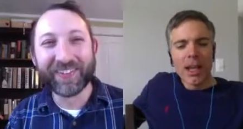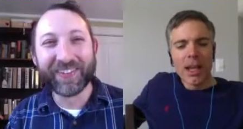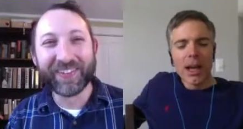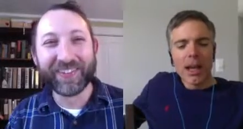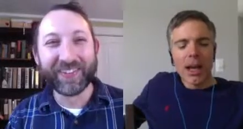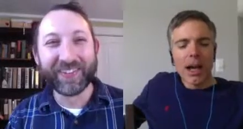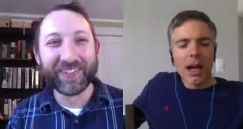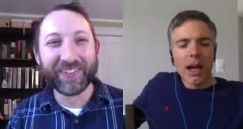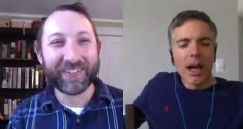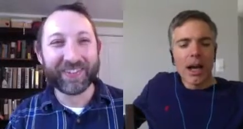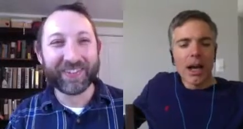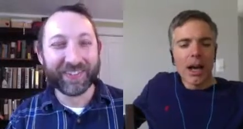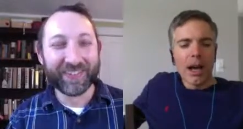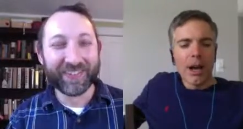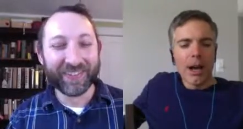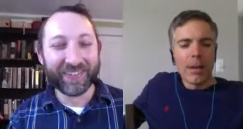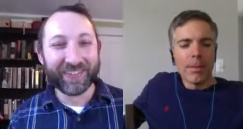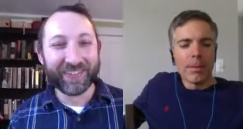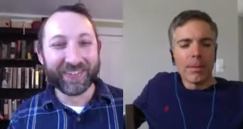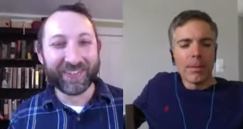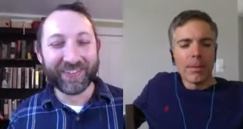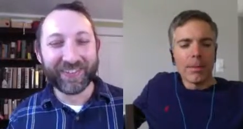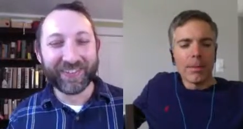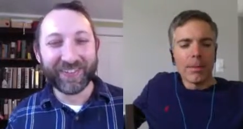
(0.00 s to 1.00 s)

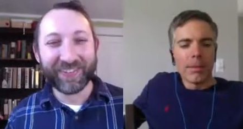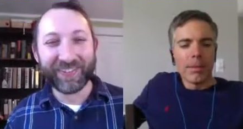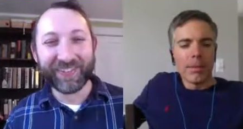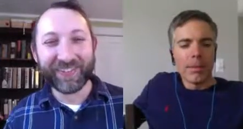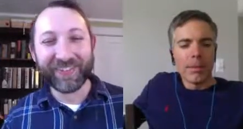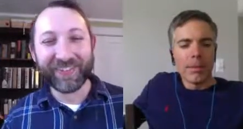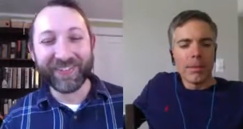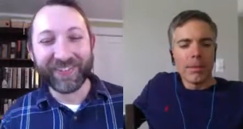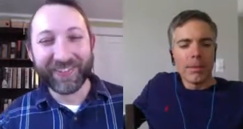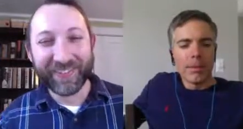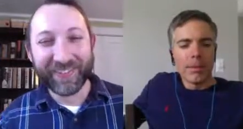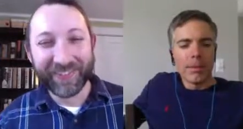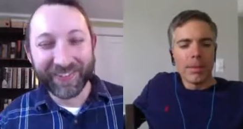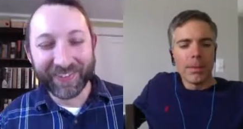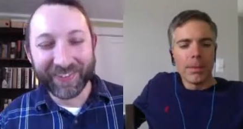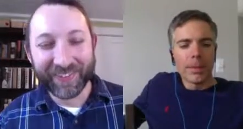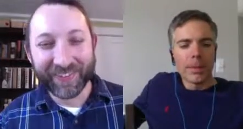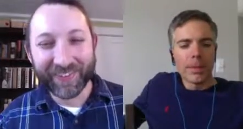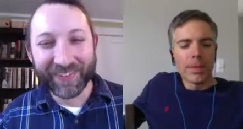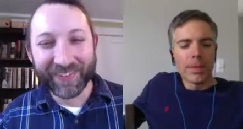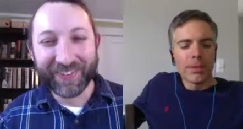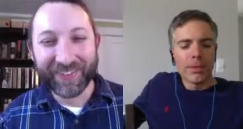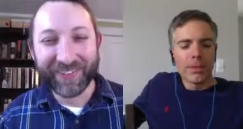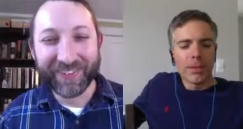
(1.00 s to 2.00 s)
Speaker 1: Um, but
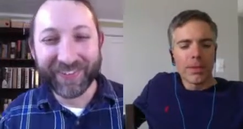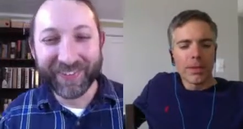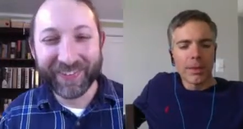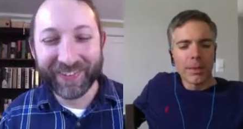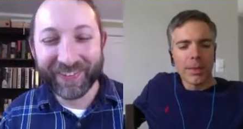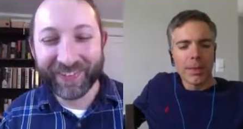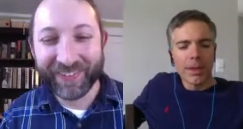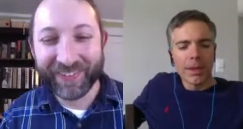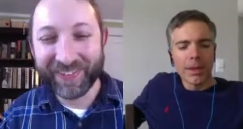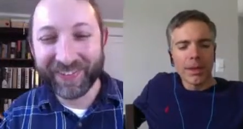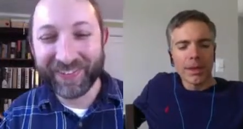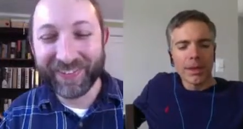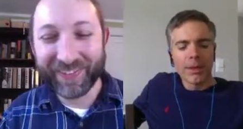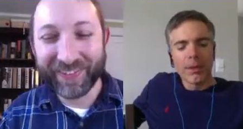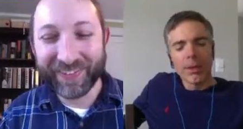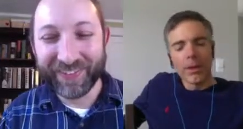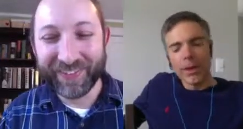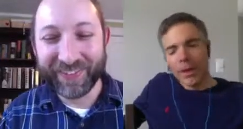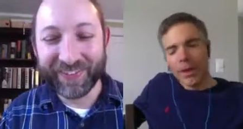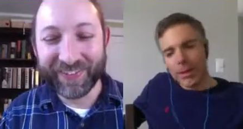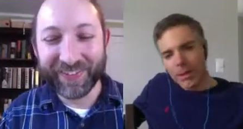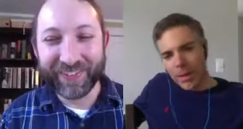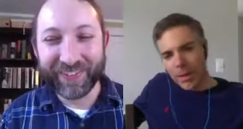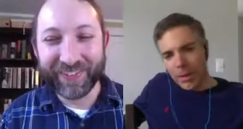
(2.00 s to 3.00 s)
these are the people. You know, what
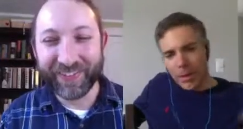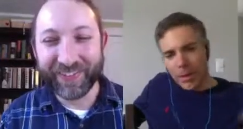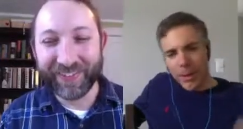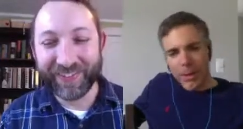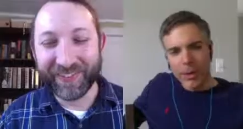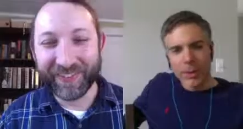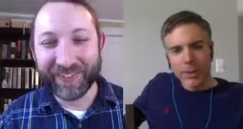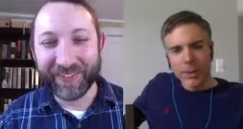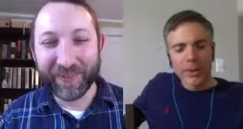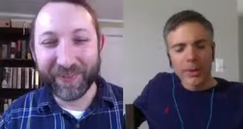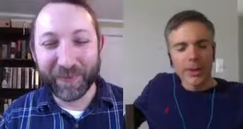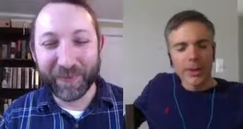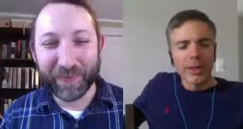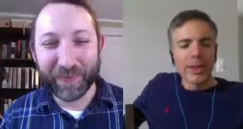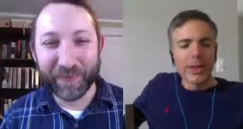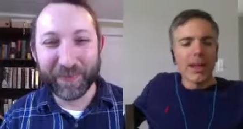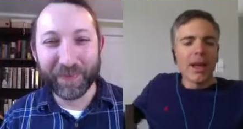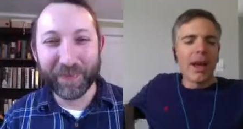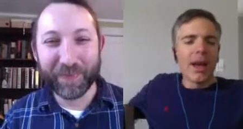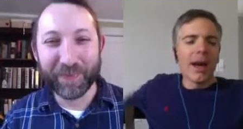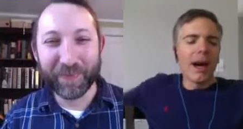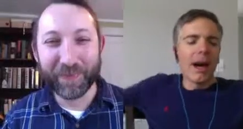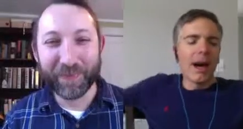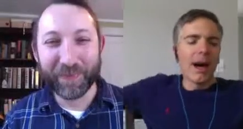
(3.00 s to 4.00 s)
I won't go into it.
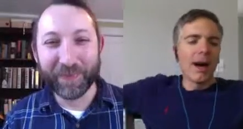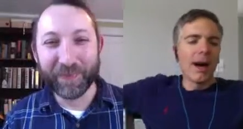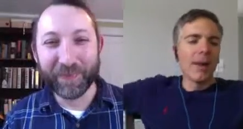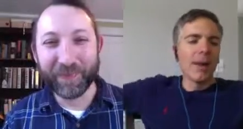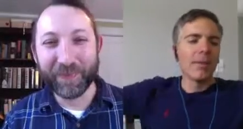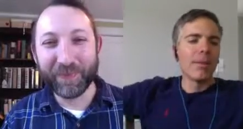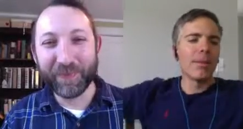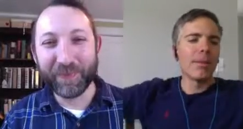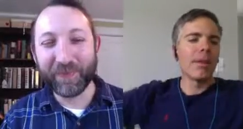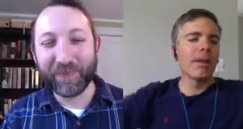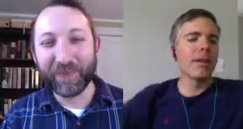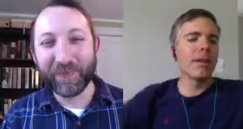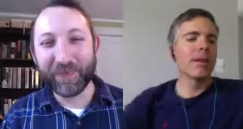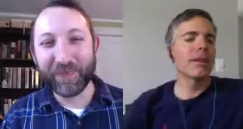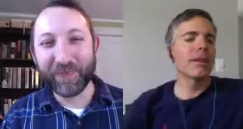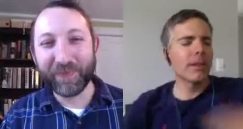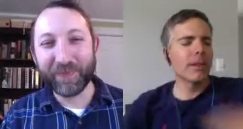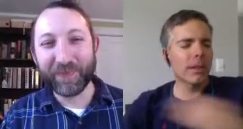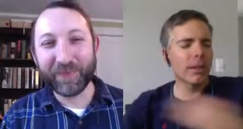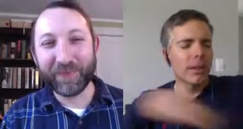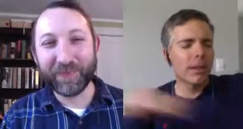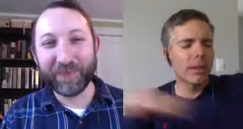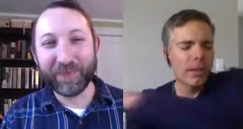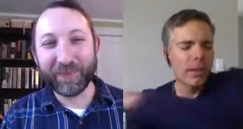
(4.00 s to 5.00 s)
Um,
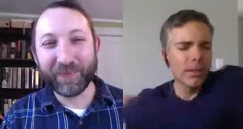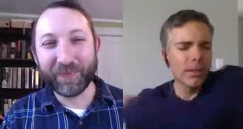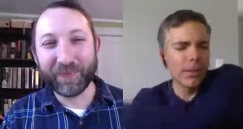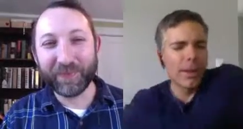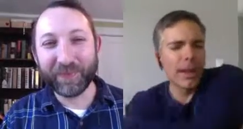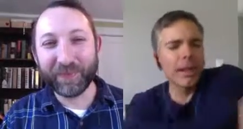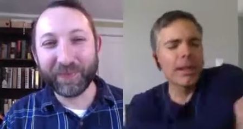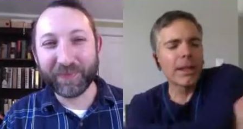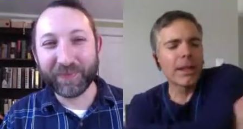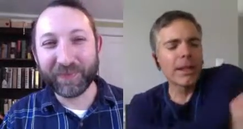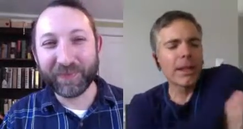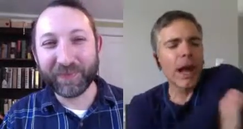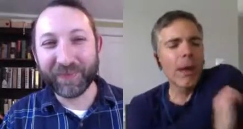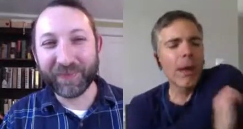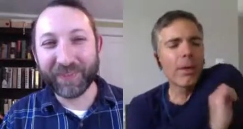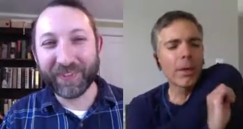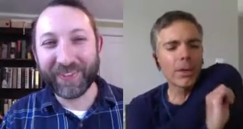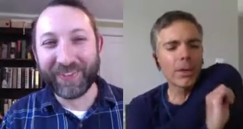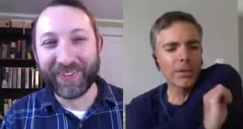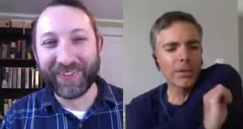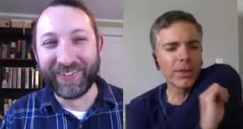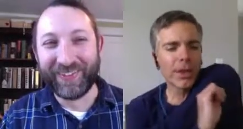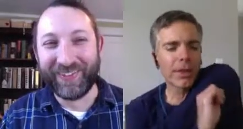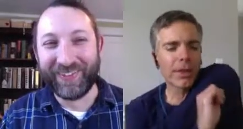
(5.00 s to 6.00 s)
but I will
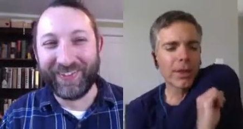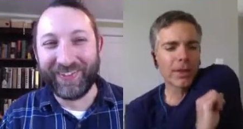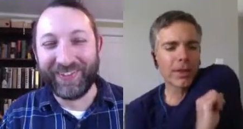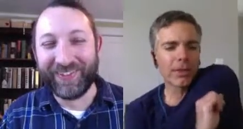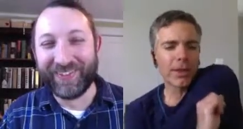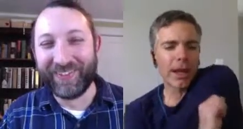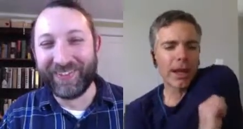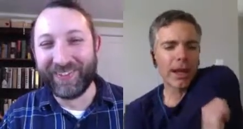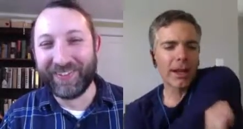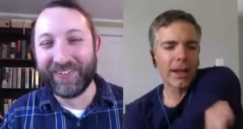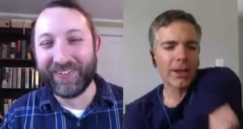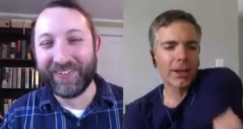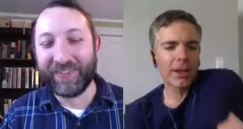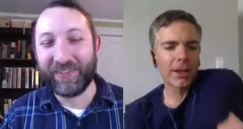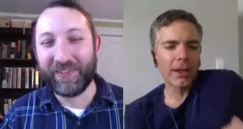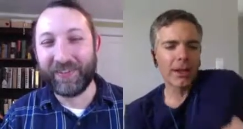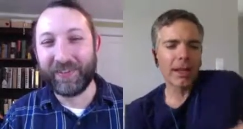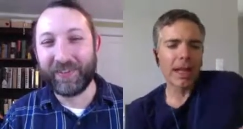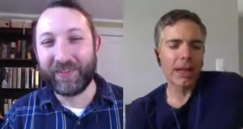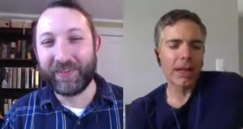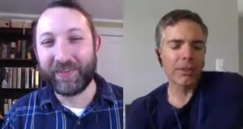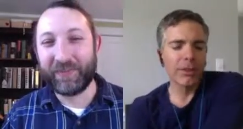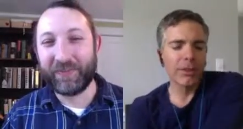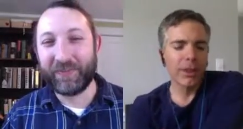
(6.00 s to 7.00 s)
say this: I heard
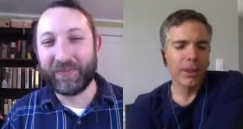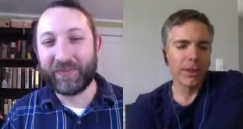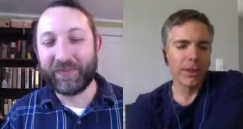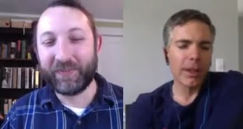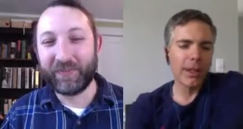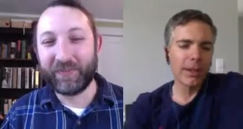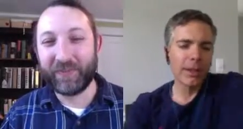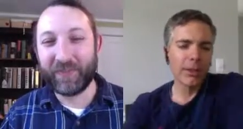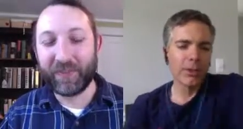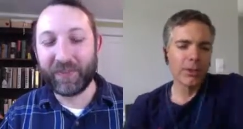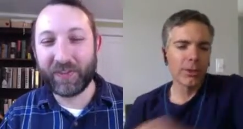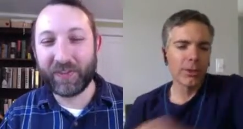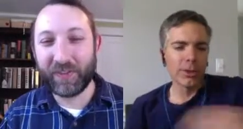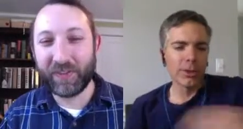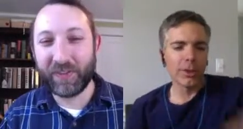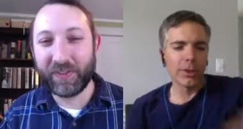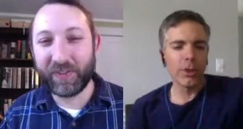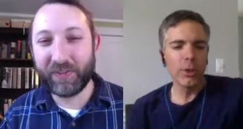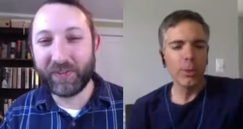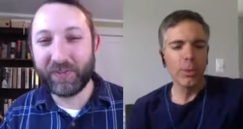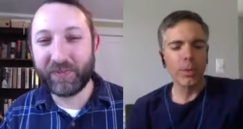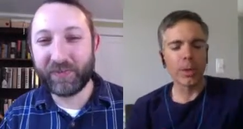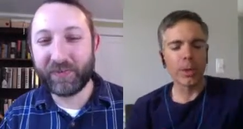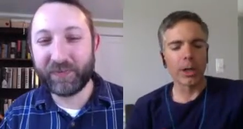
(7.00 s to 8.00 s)
last night on Anderson
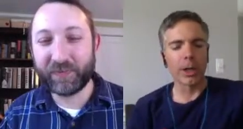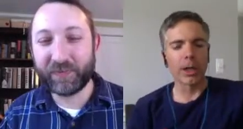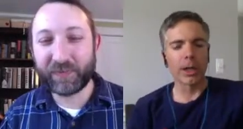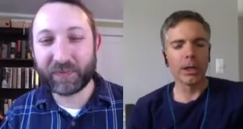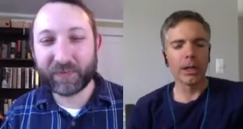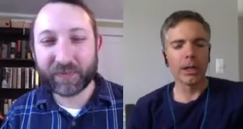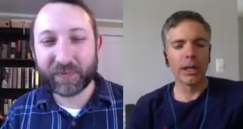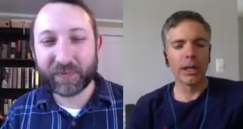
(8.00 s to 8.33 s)
Cooper